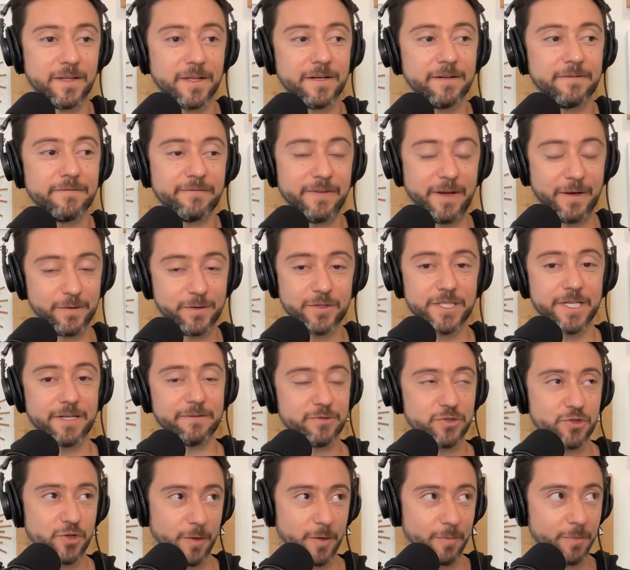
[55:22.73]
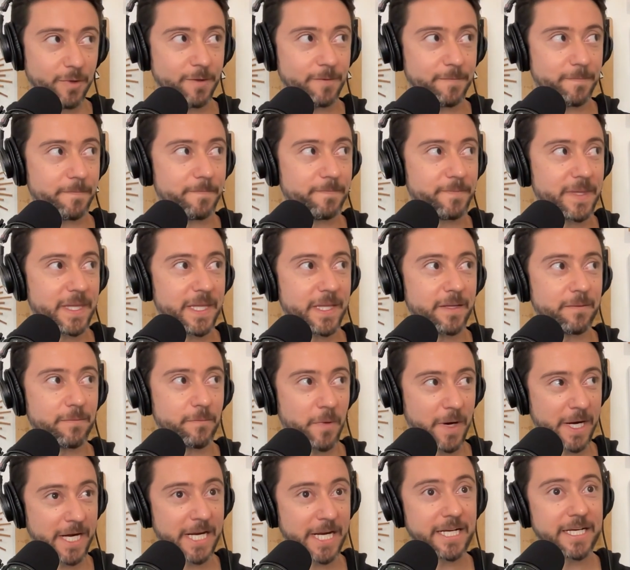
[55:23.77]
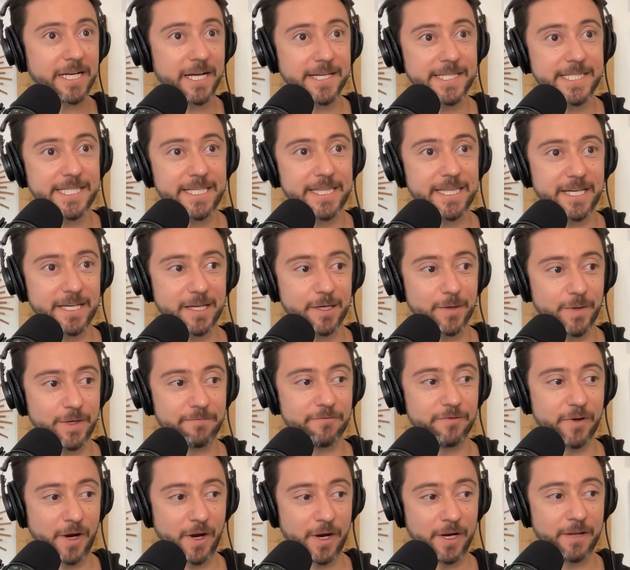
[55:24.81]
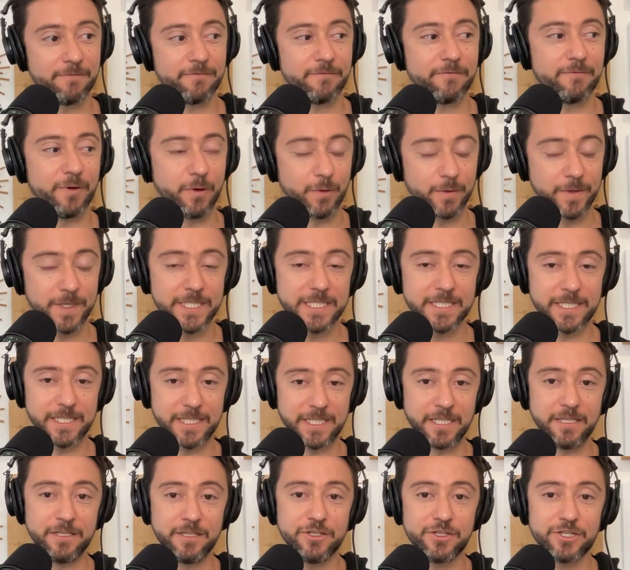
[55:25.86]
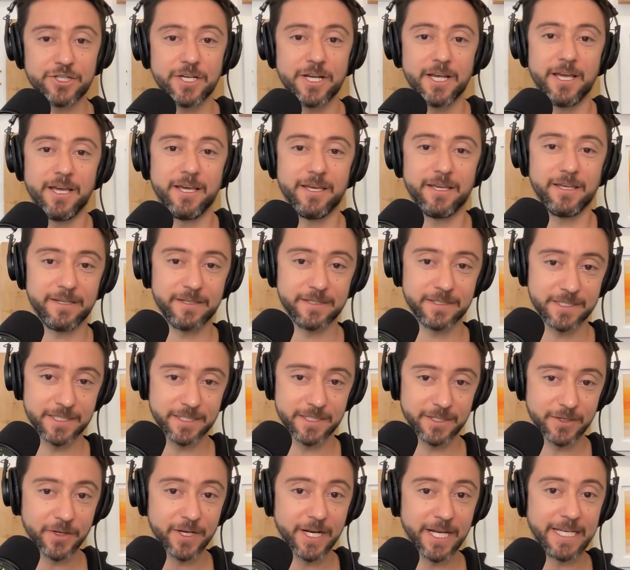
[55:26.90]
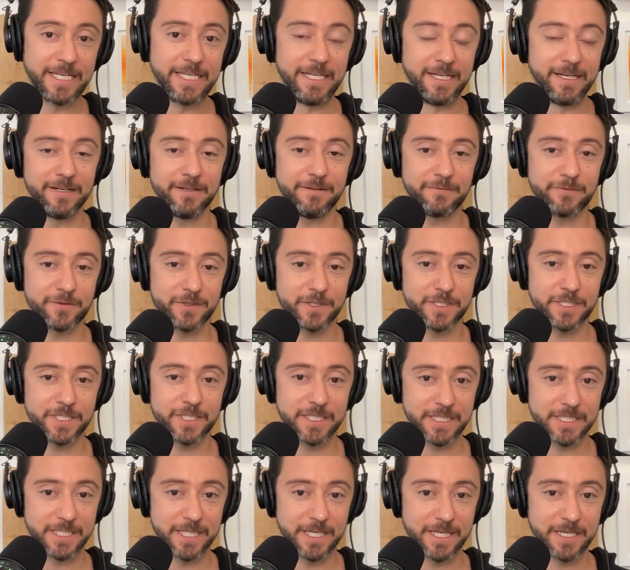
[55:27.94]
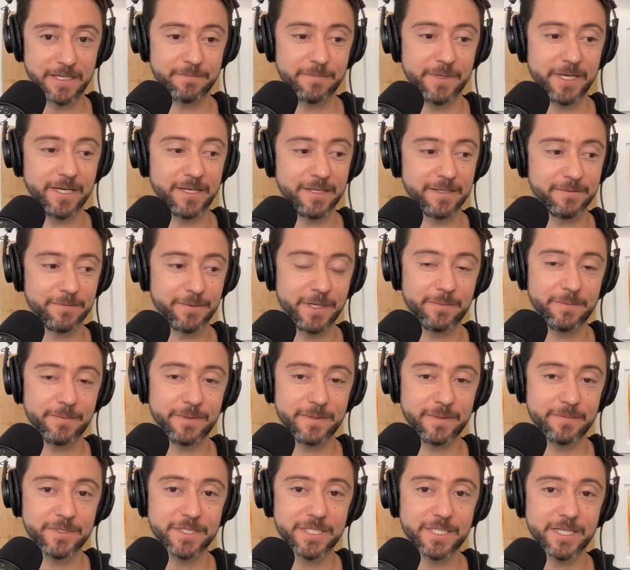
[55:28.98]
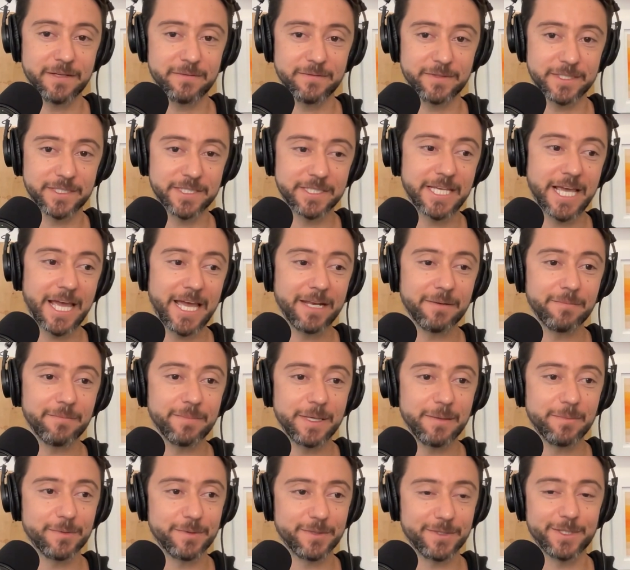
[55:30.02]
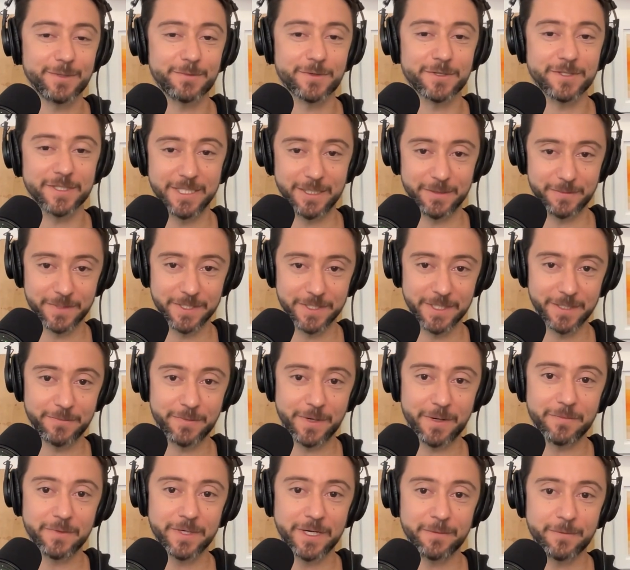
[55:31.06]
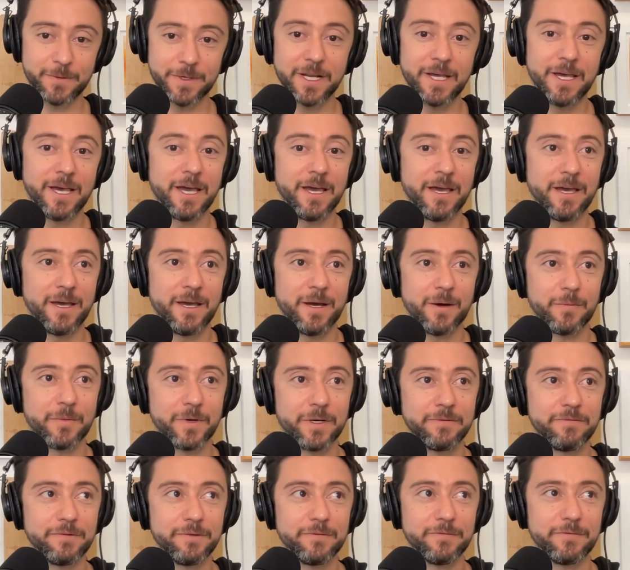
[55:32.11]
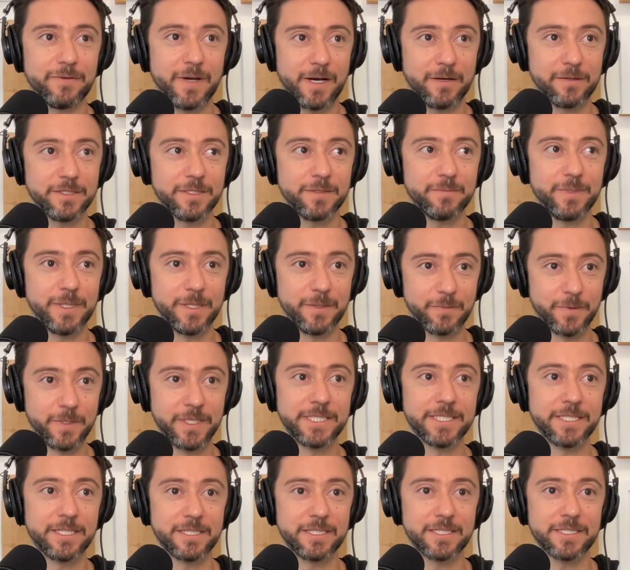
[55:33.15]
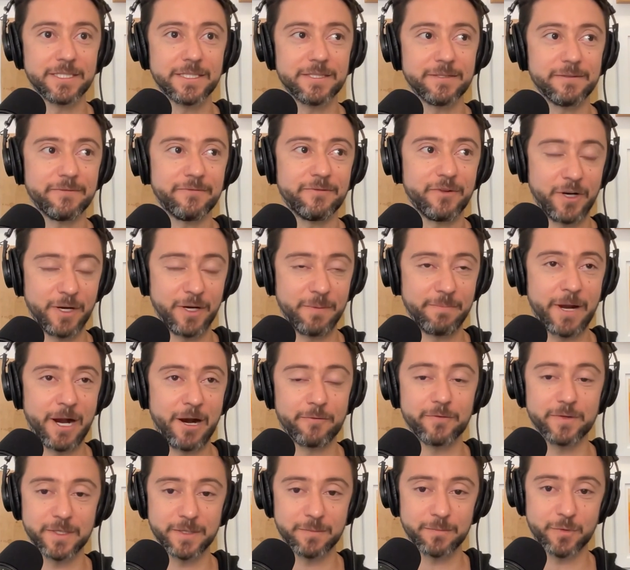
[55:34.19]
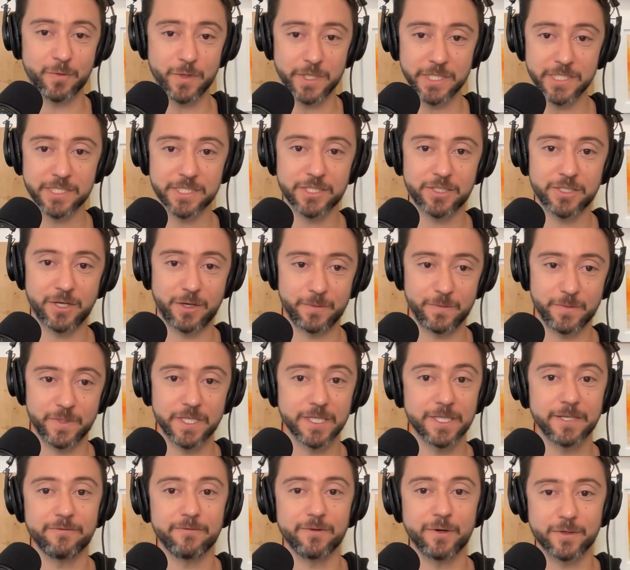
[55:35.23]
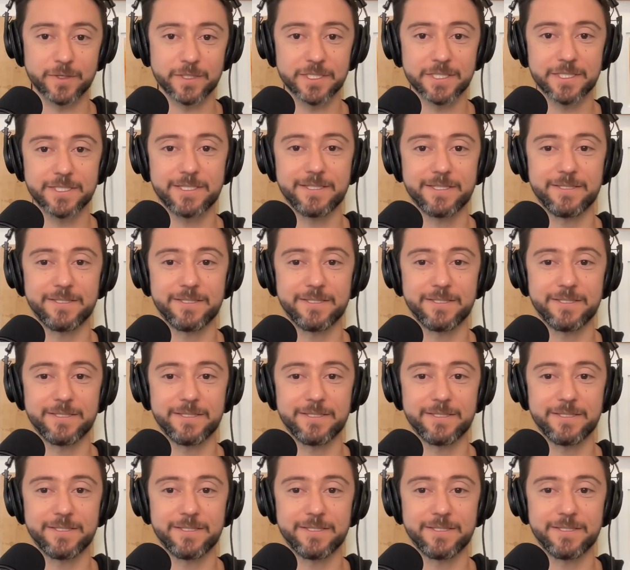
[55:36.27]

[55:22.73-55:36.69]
of founders have trouble recognizing that going very focused and niche is a good idea versus like, man, I, I'm just gonna have these 10 people in the world that really want what I want. Mm-hmm. What have you found to be the reason it's very powerful and important to start really focused?